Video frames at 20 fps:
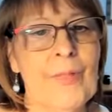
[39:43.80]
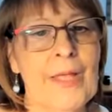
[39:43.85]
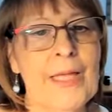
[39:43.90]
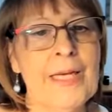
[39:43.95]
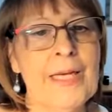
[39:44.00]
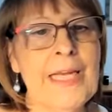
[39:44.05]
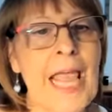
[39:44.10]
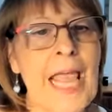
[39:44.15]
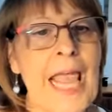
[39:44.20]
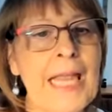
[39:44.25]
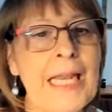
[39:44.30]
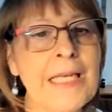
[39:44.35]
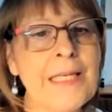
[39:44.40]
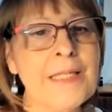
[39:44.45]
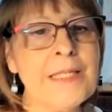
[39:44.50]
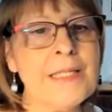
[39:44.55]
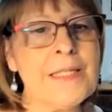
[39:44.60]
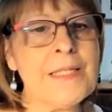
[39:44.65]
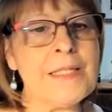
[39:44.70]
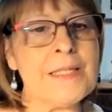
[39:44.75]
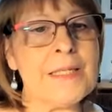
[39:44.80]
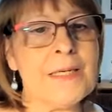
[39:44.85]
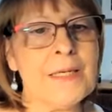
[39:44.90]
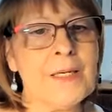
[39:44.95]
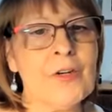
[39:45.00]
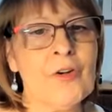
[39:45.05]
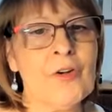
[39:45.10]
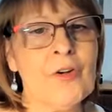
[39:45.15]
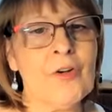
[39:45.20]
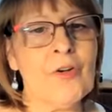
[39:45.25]
And it ends
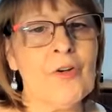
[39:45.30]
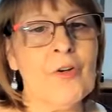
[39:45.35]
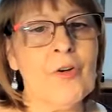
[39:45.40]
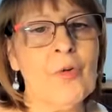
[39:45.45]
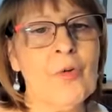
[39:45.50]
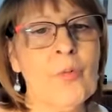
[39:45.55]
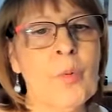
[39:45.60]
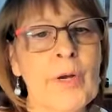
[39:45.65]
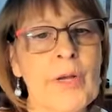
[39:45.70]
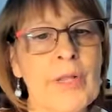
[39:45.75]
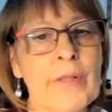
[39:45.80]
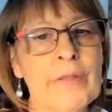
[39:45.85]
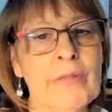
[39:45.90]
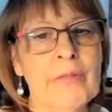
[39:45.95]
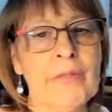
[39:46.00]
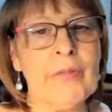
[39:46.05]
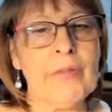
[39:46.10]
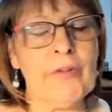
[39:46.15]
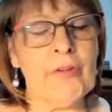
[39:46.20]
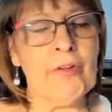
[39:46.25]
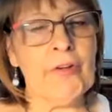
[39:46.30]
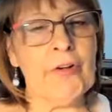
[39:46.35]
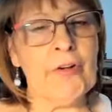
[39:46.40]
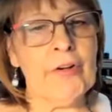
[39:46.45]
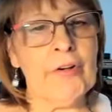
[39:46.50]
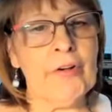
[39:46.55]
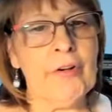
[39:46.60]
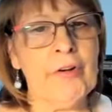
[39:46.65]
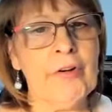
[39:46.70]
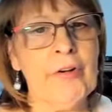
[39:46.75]
with
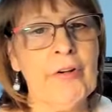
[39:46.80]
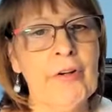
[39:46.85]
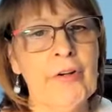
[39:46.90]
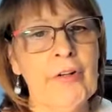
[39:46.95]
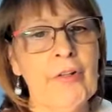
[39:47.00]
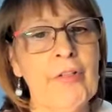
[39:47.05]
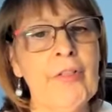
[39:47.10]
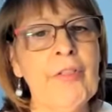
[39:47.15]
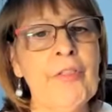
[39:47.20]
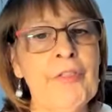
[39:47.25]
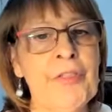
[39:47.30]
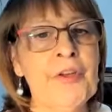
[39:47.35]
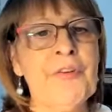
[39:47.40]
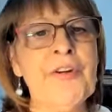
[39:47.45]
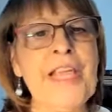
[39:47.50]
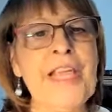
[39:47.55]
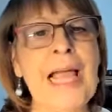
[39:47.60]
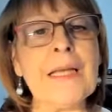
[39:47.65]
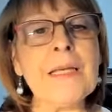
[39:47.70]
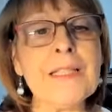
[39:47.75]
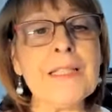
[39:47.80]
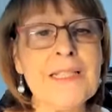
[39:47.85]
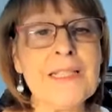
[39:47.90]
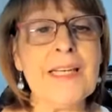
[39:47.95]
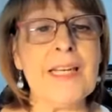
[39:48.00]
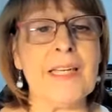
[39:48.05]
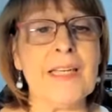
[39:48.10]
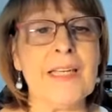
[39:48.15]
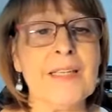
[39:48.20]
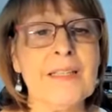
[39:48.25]
the
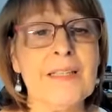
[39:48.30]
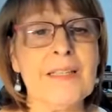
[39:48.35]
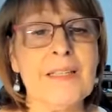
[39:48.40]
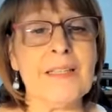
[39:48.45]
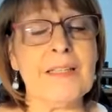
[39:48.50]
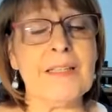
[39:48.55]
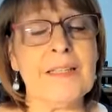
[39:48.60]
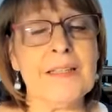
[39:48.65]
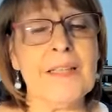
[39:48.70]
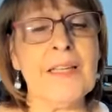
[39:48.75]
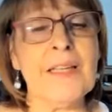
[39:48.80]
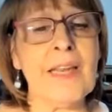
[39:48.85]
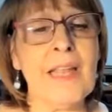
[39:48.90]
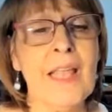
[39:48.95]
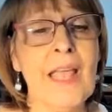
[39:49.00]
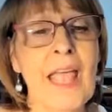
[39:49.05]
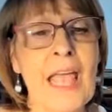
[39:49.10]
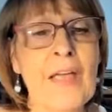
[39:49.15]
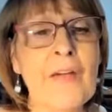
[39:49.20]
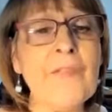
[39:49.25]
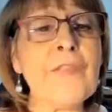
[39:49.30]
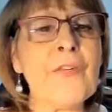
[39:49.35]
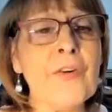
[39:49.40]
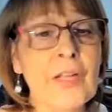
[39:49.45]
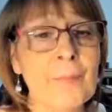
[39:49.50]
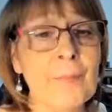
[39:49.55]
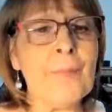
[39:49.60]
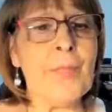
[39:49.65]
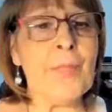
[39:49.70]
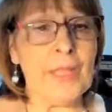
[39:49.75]
reality that
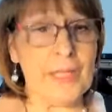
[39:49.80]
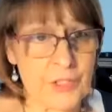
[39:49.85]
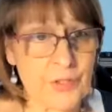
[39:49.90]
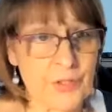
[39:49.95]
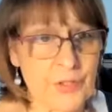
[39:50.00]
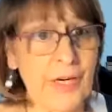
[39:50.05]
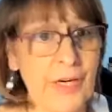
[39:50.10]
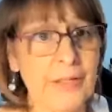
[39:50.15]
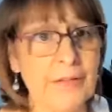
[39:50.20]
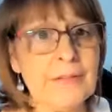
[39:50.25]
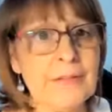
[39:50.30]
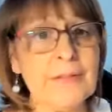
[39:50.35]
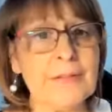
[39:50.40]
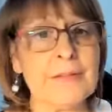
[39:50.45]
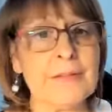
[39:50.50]
Ephraim, Israel,